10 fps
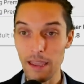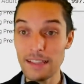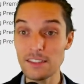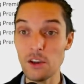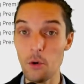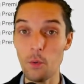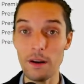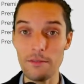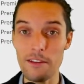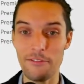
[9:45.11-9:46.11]
And so
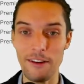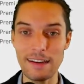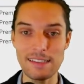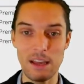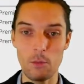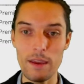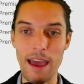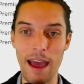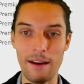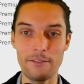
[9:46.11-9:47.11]
one of the findings that we
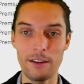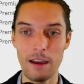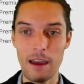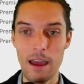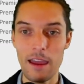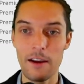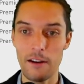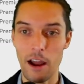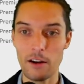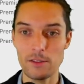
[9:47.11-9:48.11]
have here
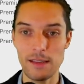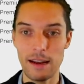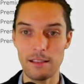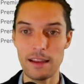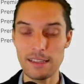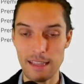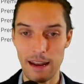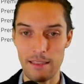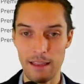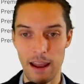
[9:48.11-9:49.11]
at Arcos Analytics
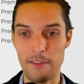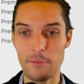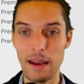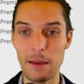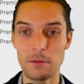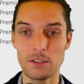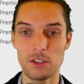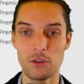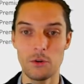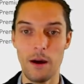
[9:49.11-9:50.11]
that I've been able
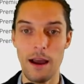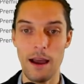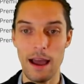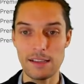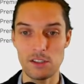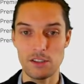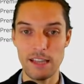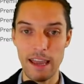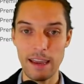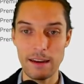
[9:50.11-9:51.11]
to
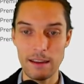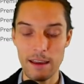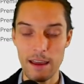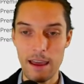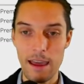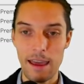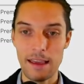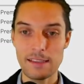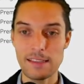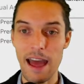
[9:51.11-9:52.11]
ascertain
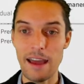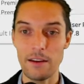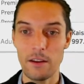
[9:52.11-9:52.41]
is that